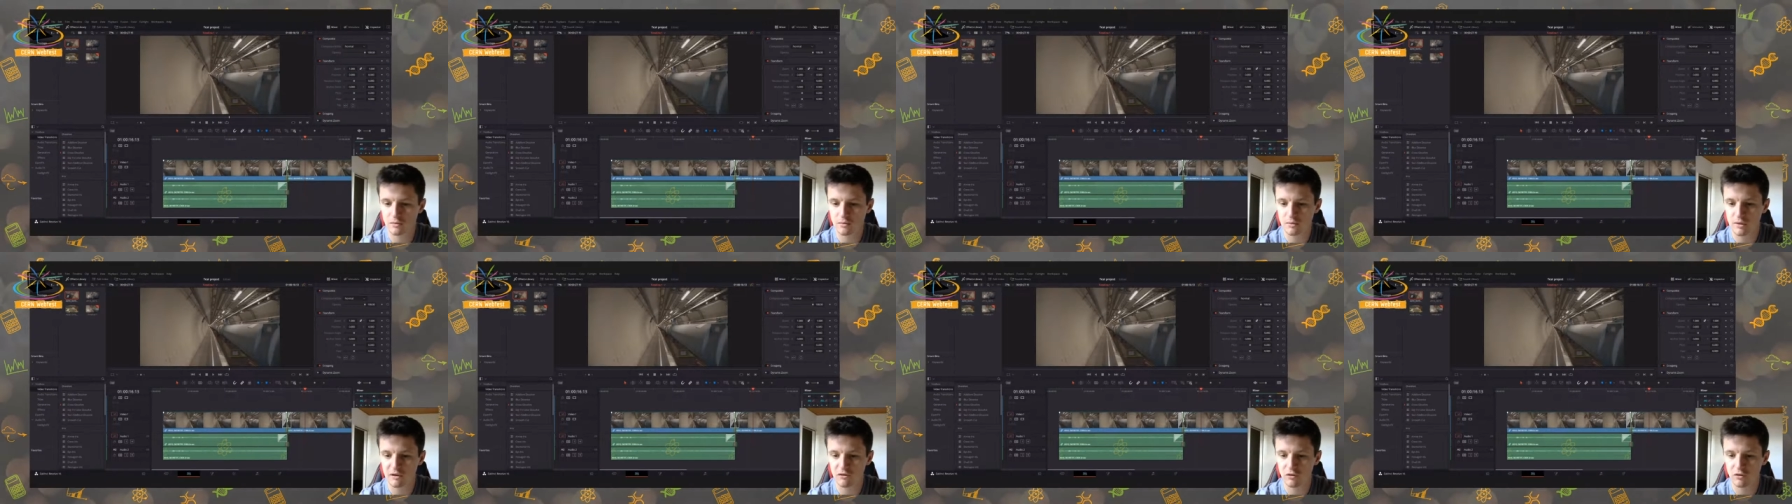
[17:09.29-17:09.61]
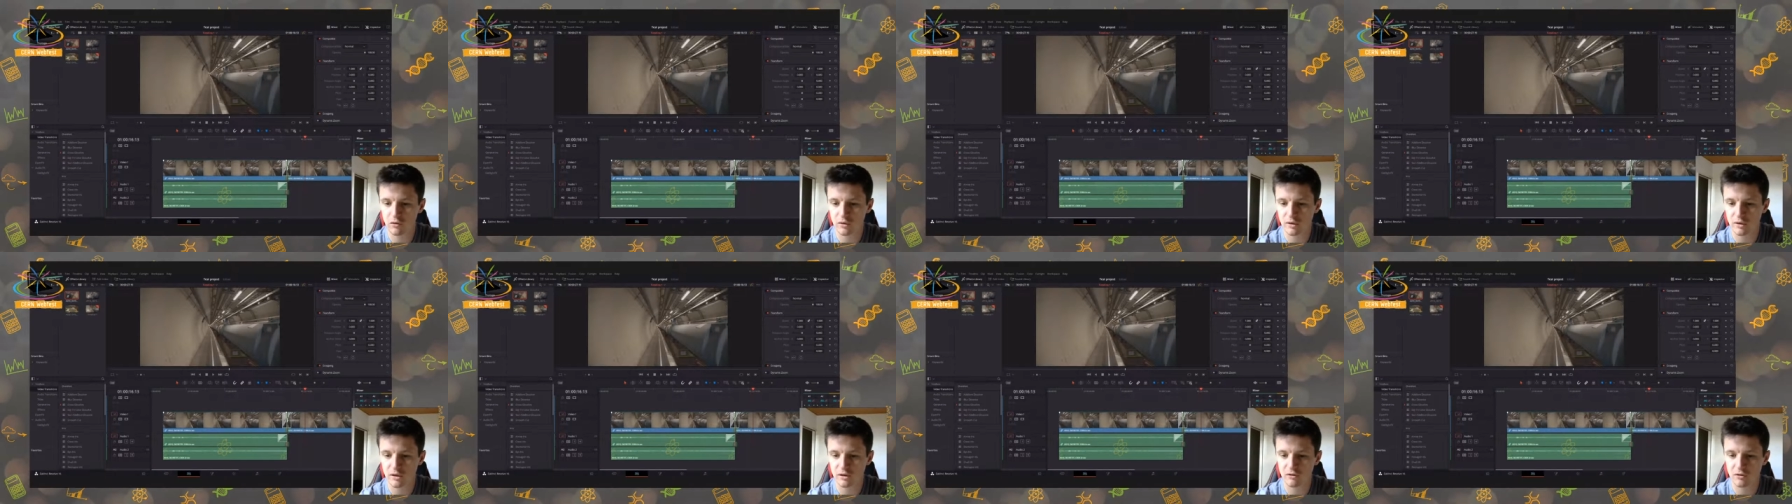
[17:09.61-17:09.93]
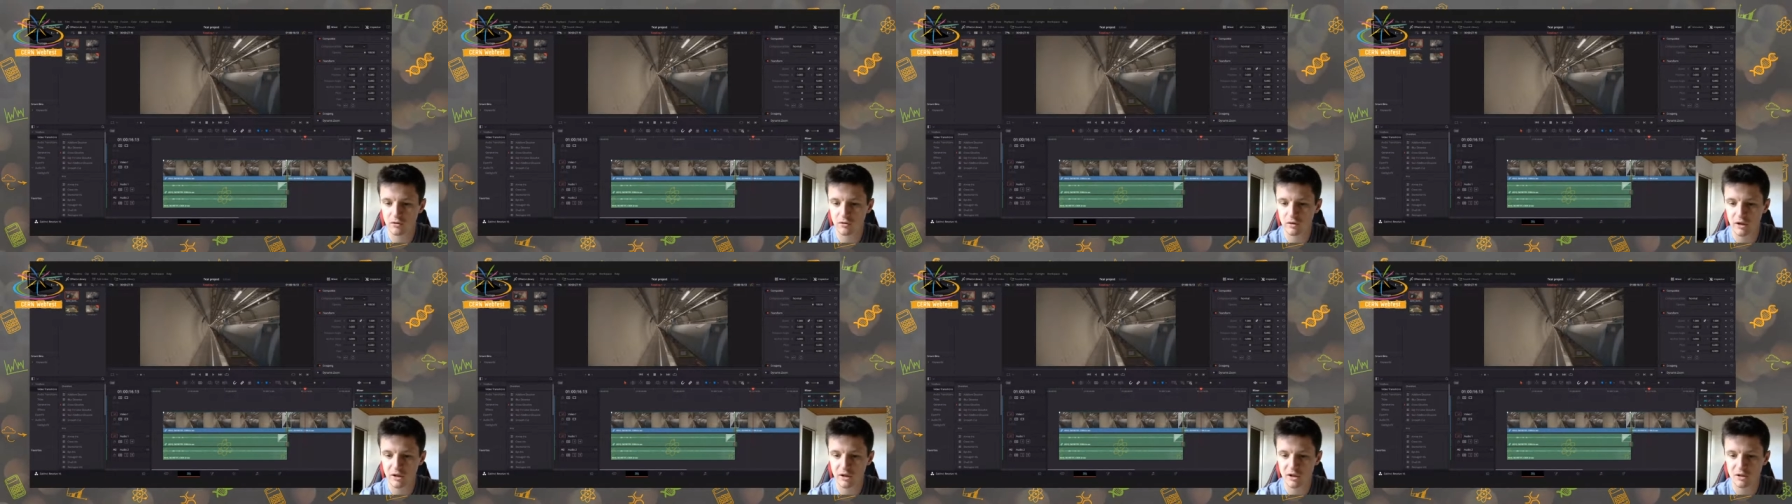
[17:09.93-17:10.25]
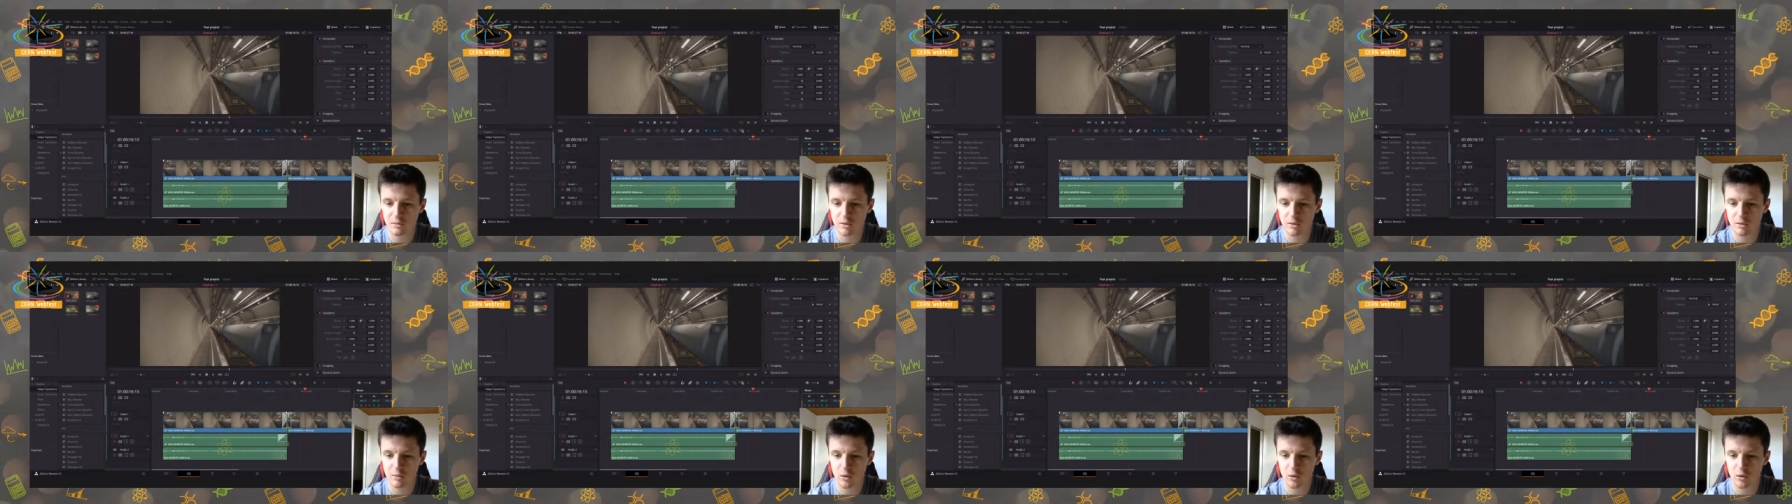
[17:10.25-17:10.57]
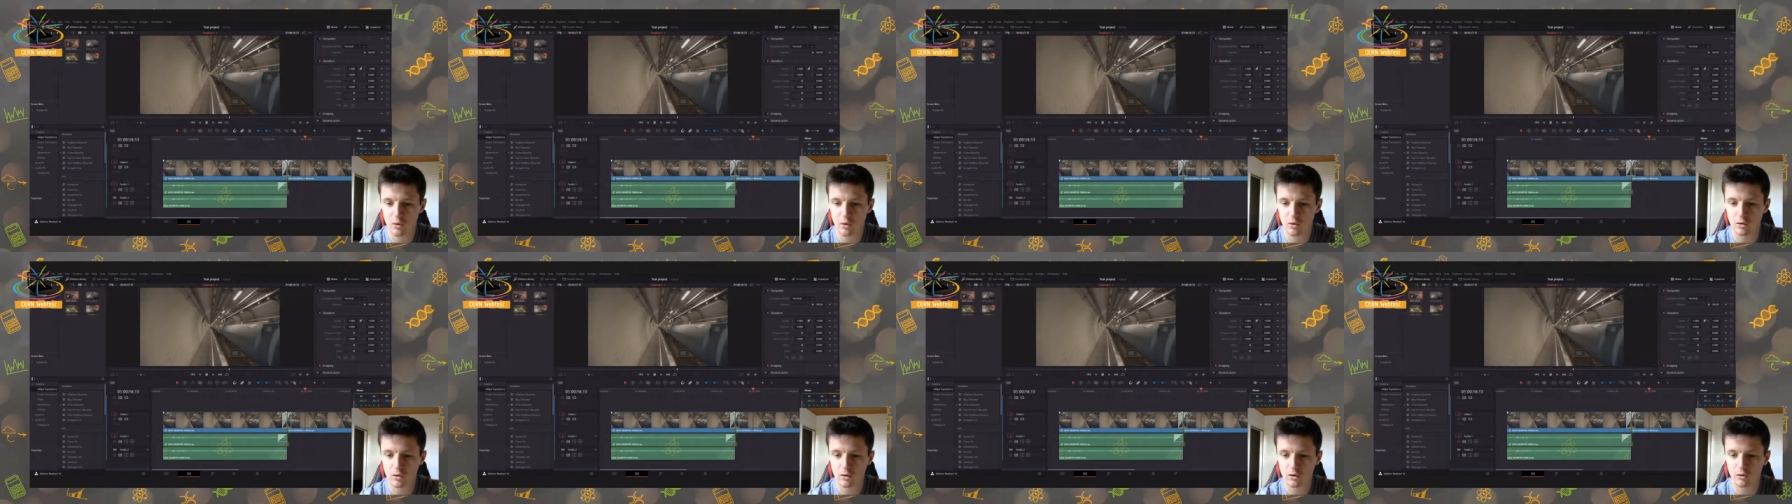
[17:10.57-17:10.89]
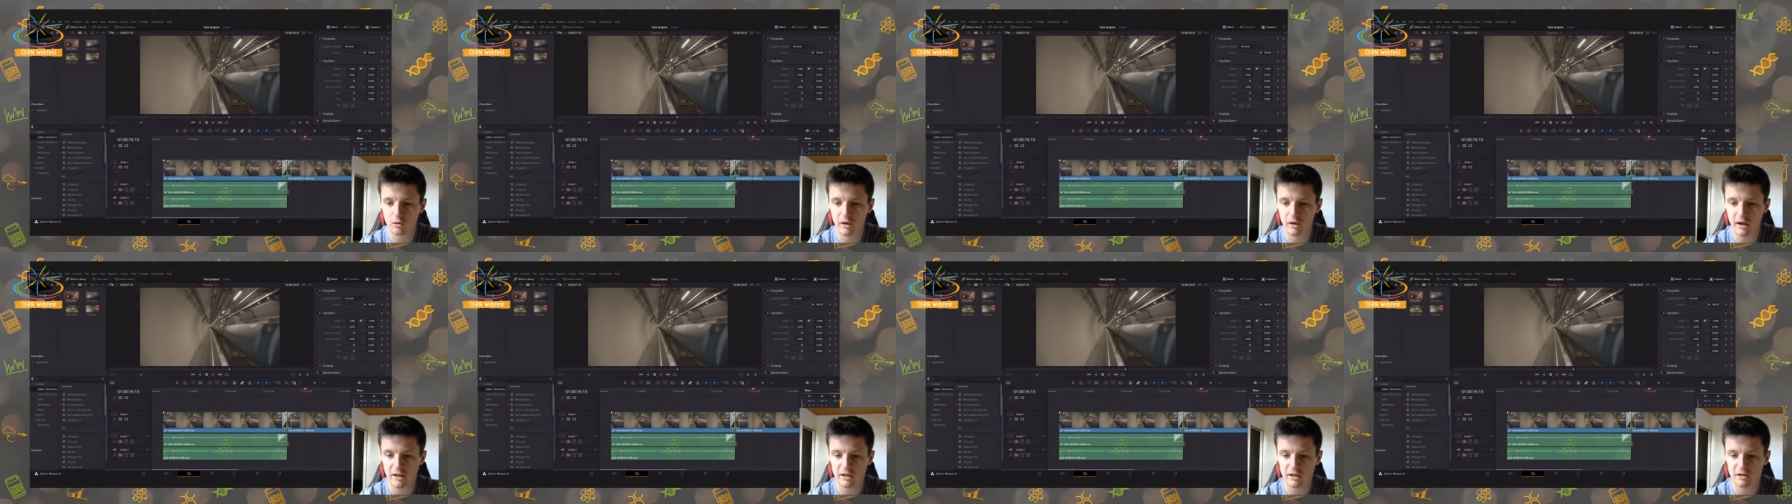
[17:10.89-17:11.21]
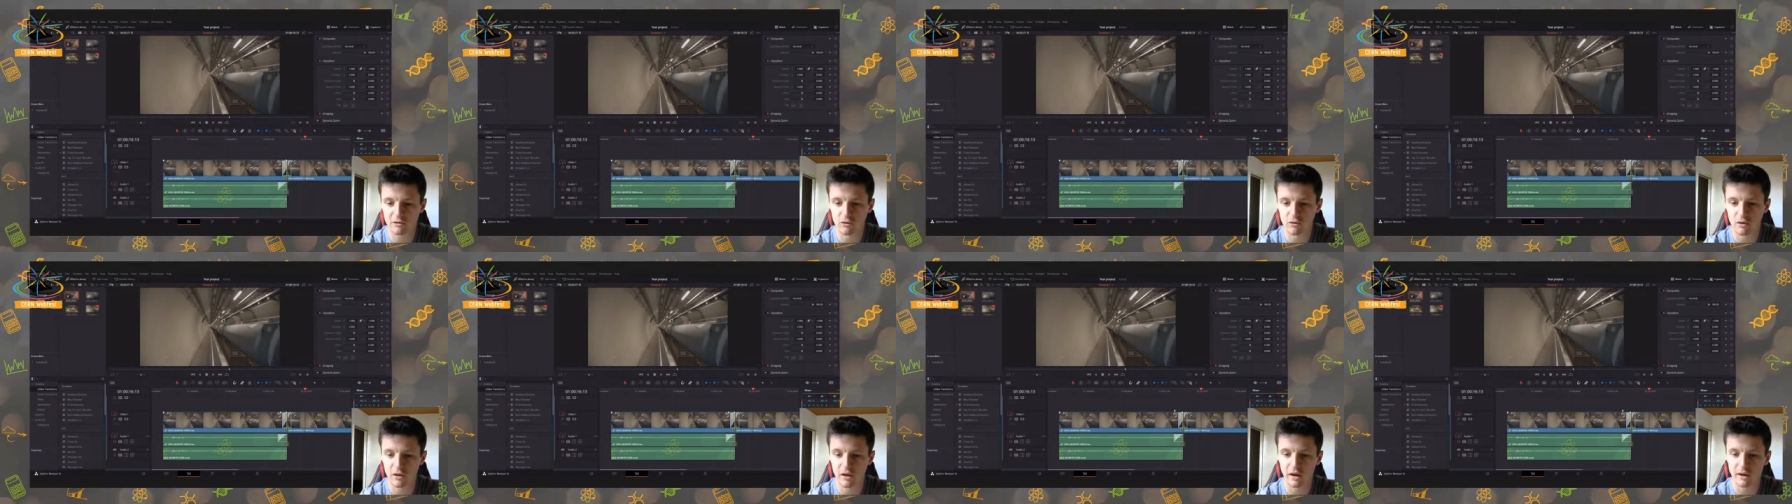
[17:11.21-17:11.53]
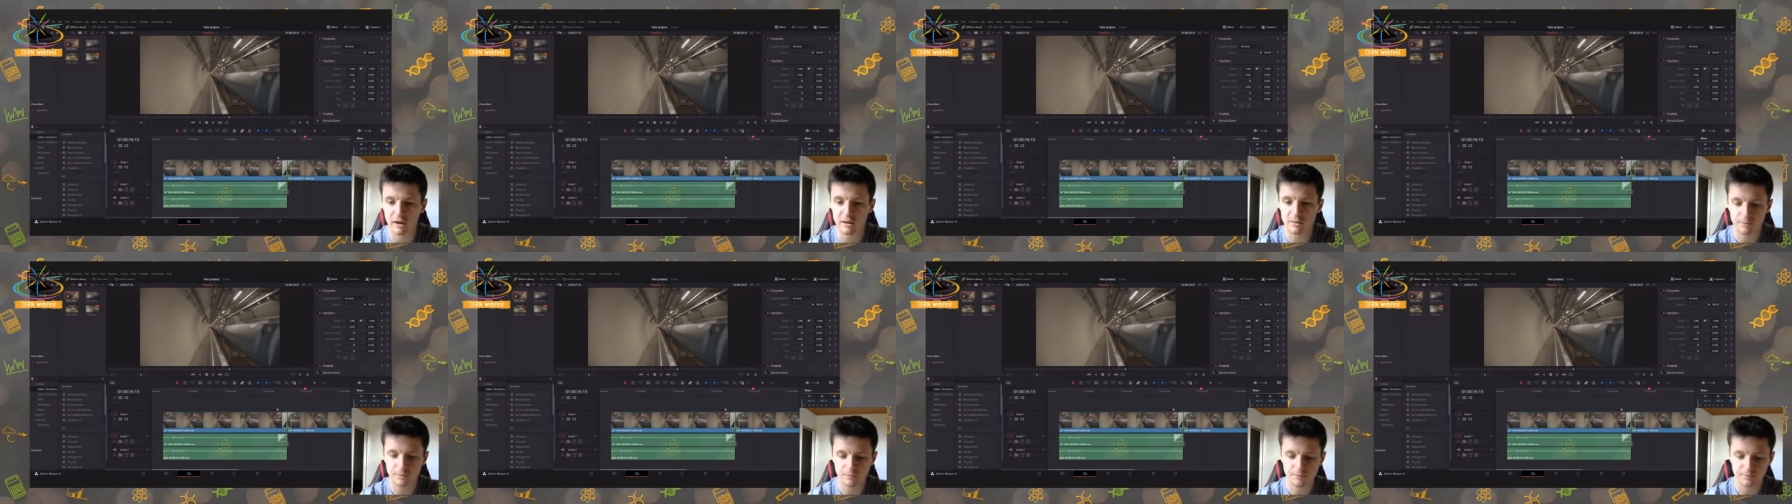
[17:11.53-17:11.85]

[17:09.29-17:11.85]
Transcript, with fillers: if, you want, if you'd like to be more creative with that.